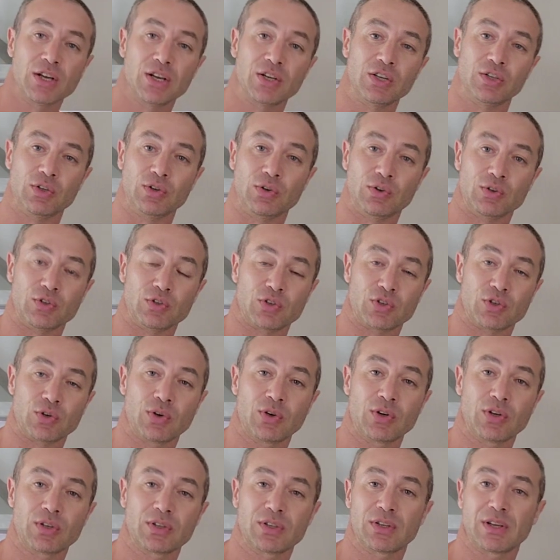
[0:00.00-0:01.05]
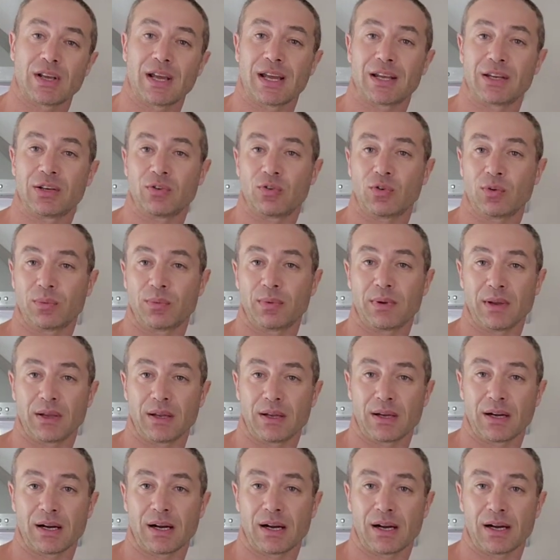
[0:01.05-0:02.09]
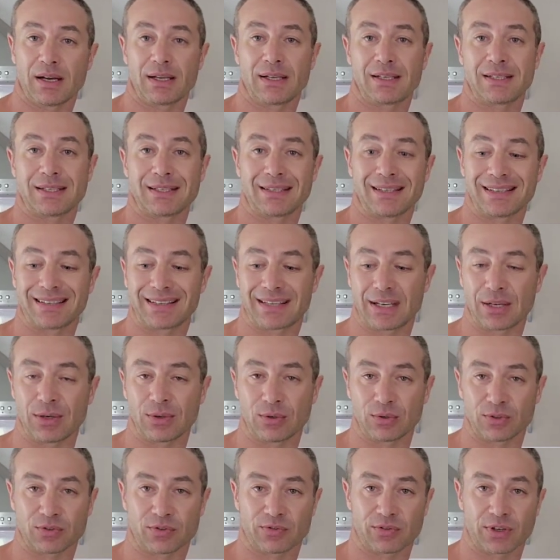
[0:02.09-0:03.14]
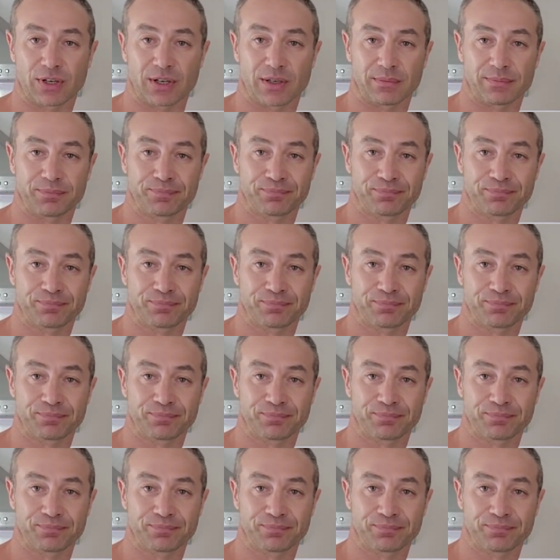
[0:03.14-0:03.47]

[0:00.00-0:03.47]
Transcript: You enjoy it and you will be eating it guilt-free.